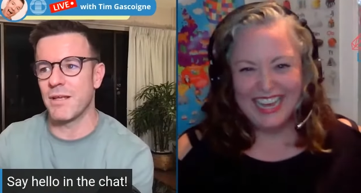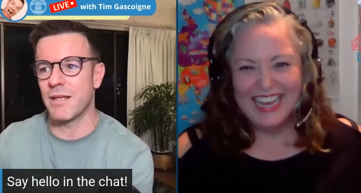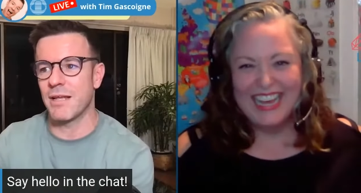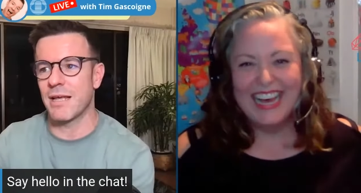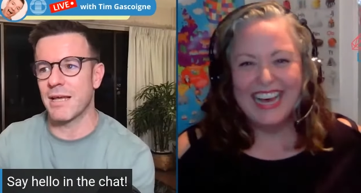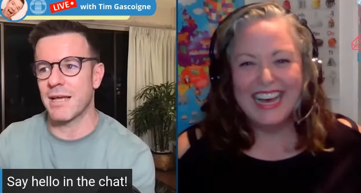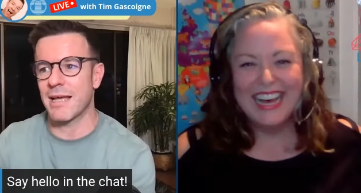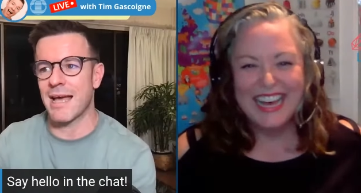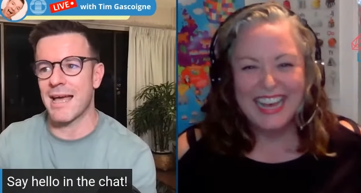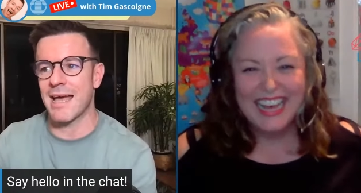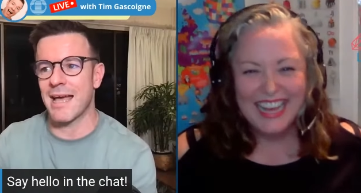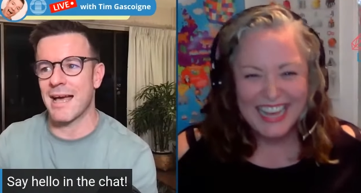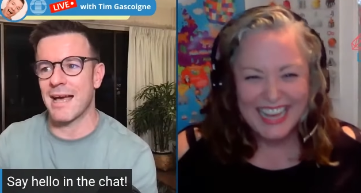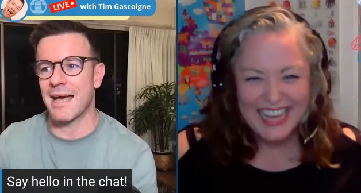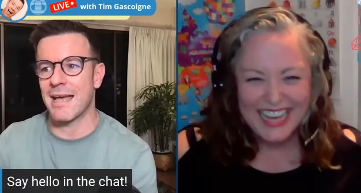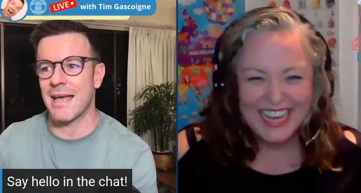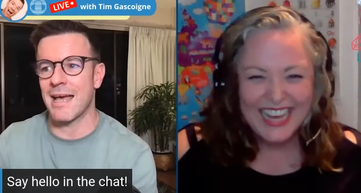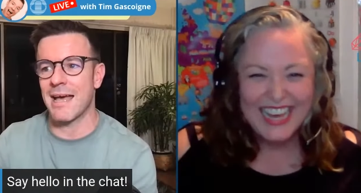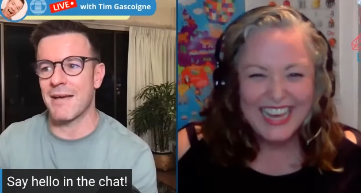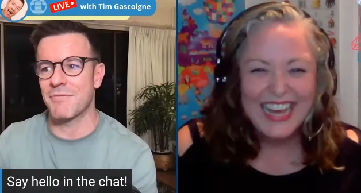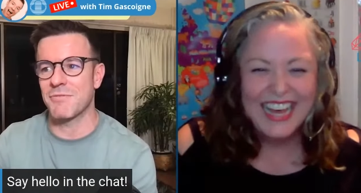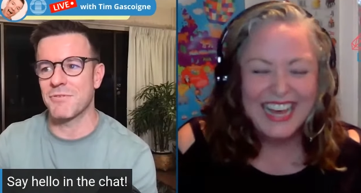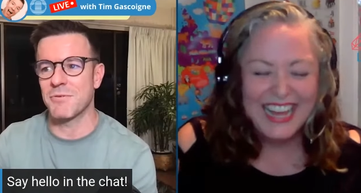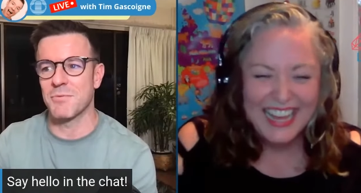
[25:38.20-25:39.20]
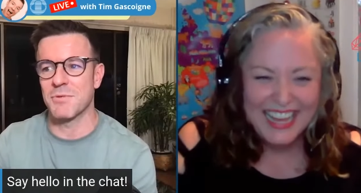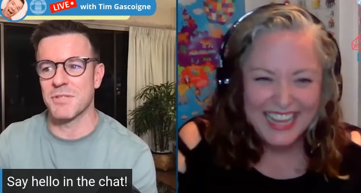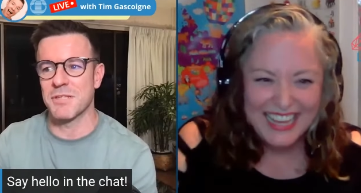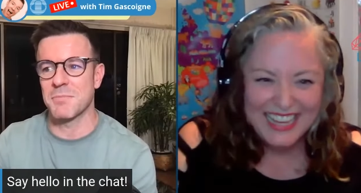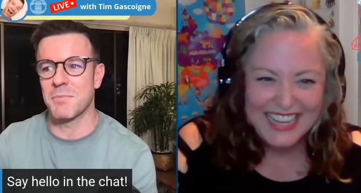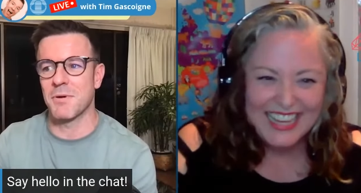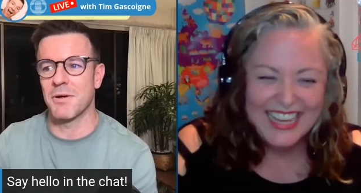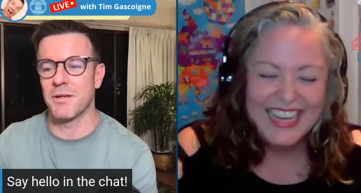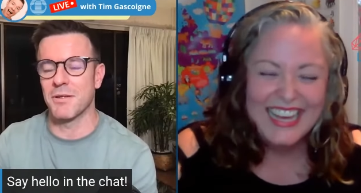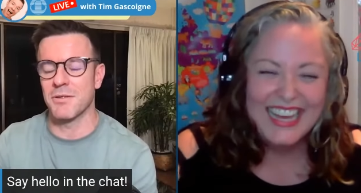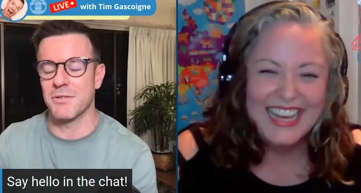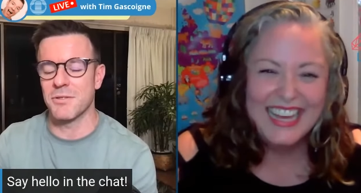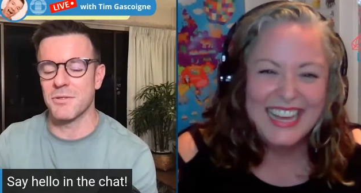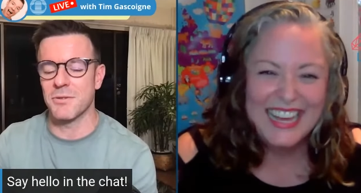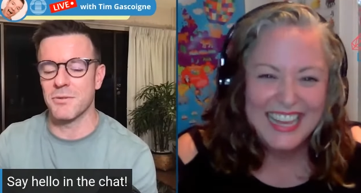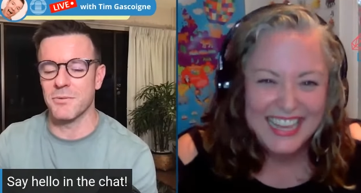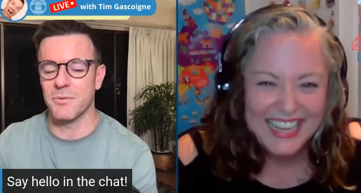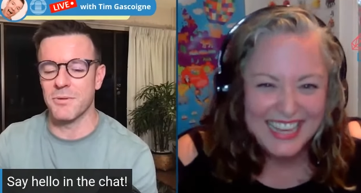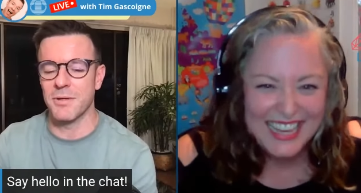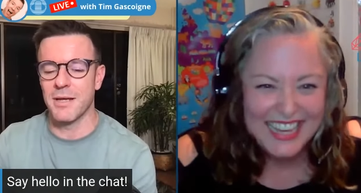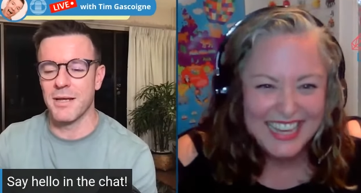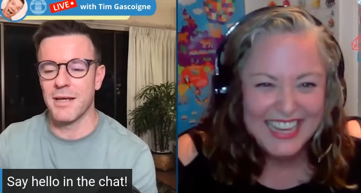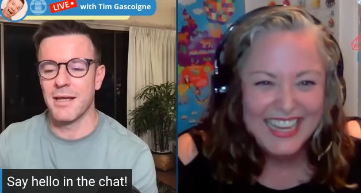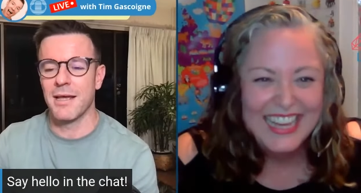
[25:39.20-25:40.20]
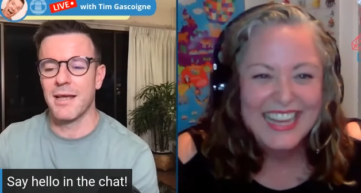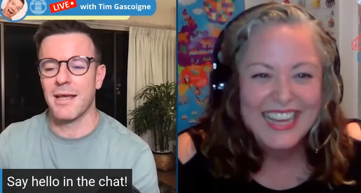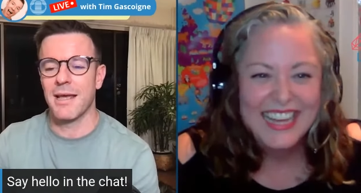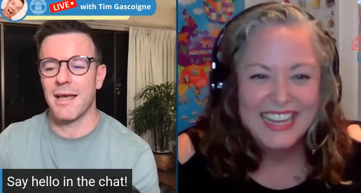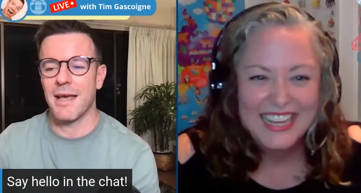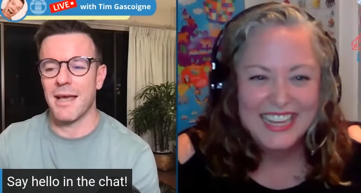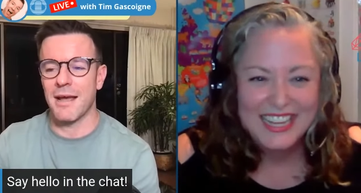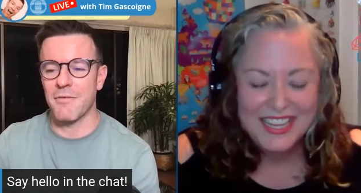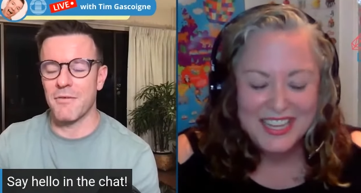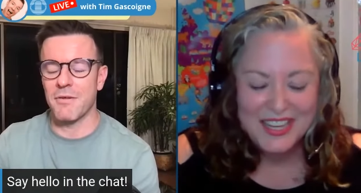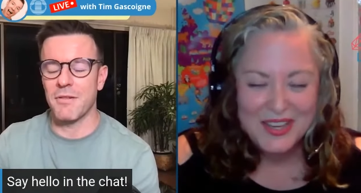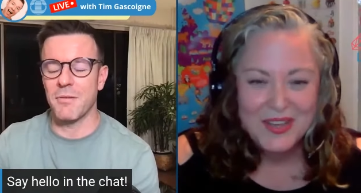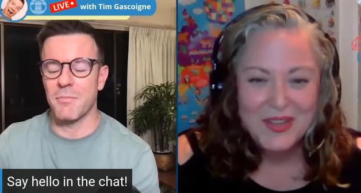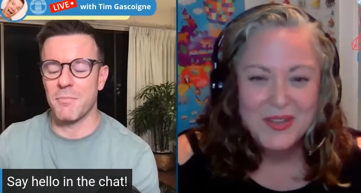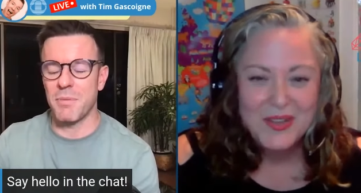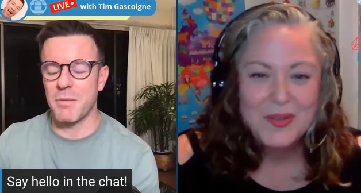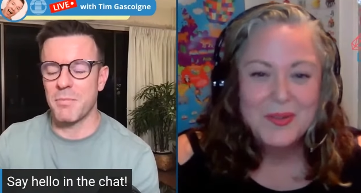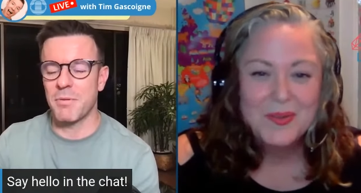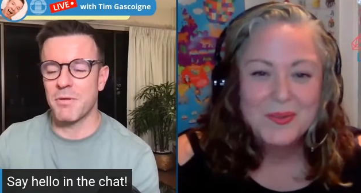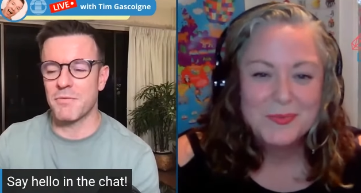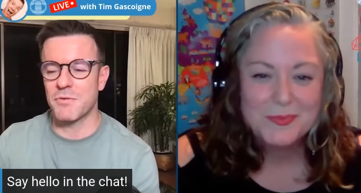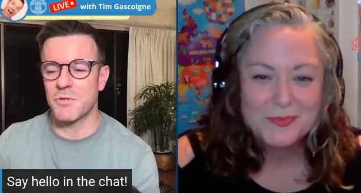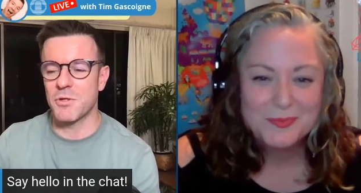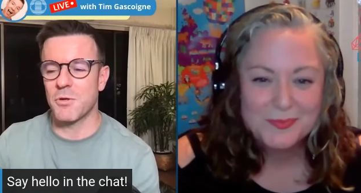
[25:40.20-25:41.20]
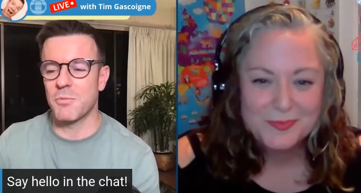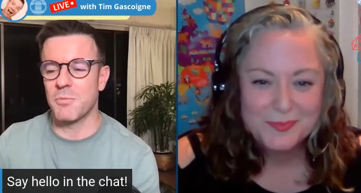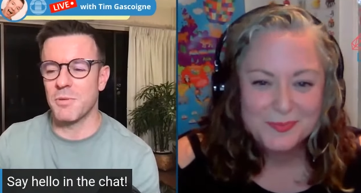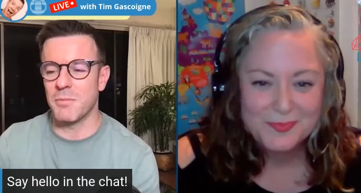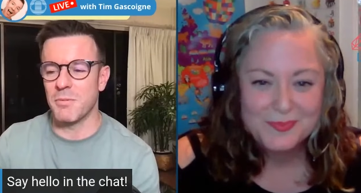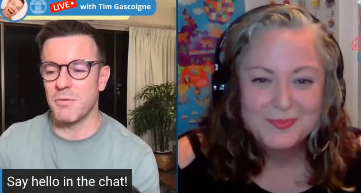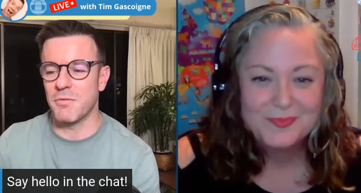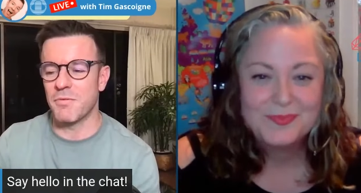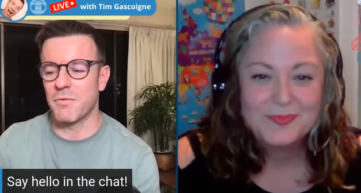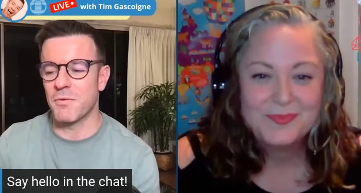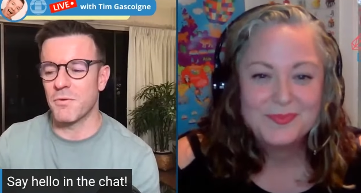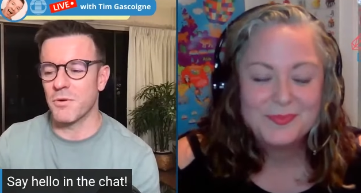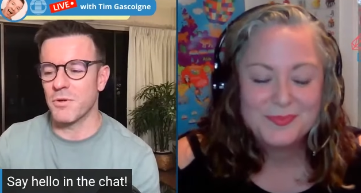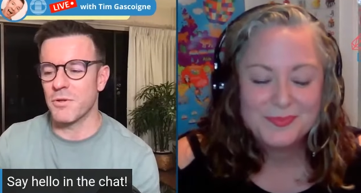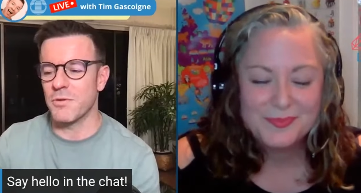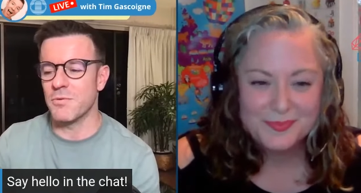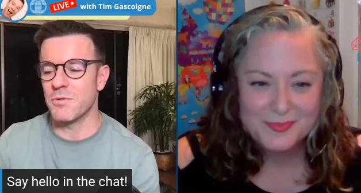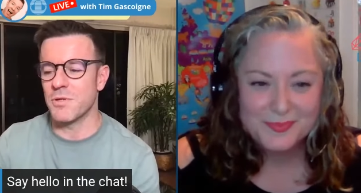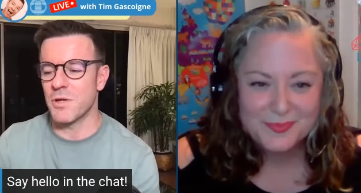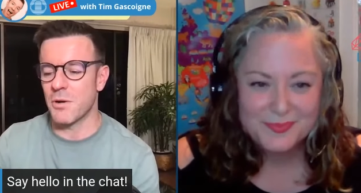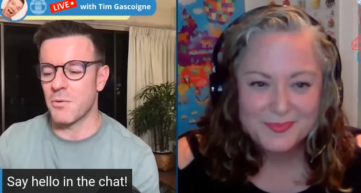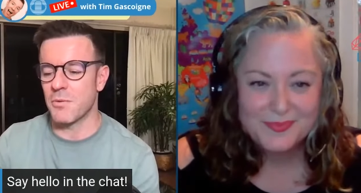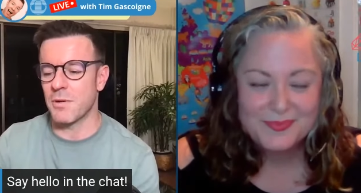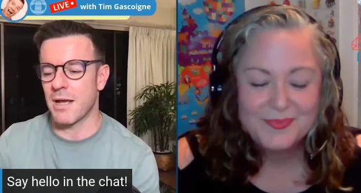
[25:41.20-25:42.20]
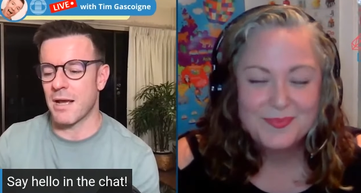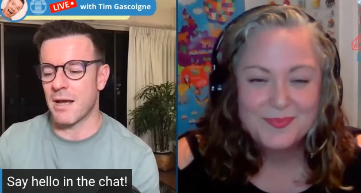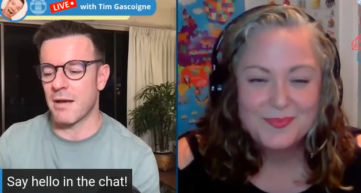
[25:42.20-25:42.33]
Speaker 1: feel like I, I have to respond to everything people have told me before you don't